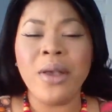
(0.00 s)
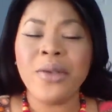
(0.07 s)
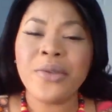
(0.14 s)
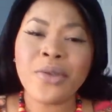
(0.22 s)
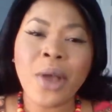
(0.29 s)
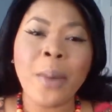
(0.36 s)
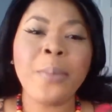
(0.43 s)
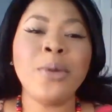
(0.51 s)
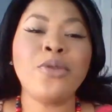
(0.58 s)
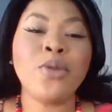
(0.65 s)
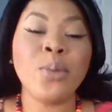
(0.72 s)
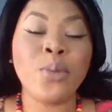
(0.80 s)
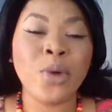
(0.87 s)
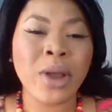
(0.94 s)
something
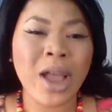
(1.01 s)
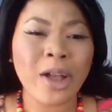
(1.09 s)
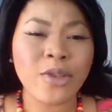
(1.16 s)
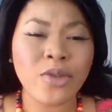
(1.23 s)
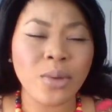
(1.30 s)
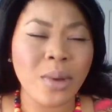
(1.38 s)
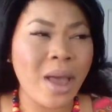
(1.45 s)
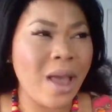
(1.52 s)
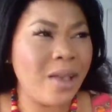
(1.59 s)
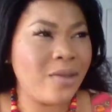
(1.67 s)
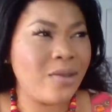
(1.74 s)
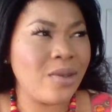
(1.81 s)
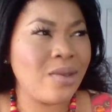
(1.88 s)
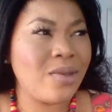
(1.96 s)
to bring out your
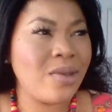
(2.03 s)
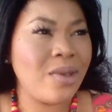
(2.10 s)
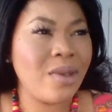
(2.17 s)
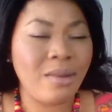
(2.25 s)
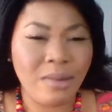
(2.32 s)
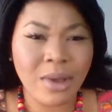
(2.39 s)
essence,